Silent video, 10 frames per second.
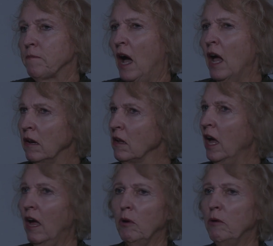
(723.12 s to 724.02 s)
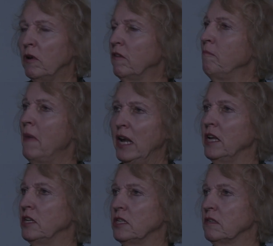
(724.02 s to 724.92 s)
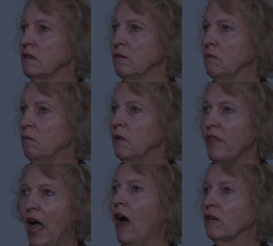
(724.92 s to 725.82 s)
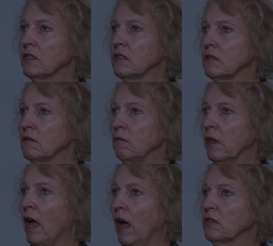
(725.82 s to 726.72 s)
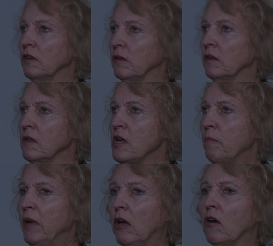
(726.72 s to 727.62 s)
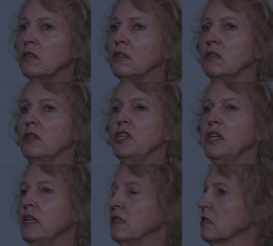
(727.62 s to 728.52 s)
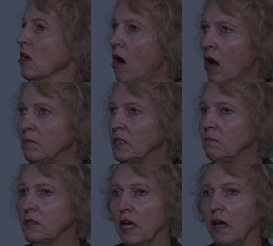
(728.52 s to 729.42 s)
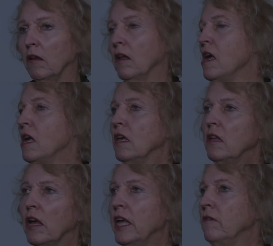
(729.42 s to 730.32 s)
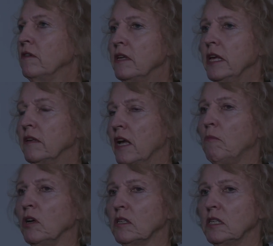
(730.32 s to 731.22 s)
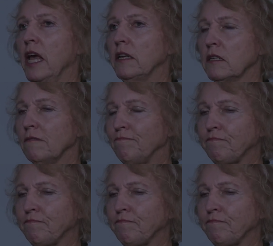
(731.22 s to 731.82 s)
I don't know how we would have managed yep. without without her right. because she just calmed him down. Mm. You know, he'd, mm. he'd come on set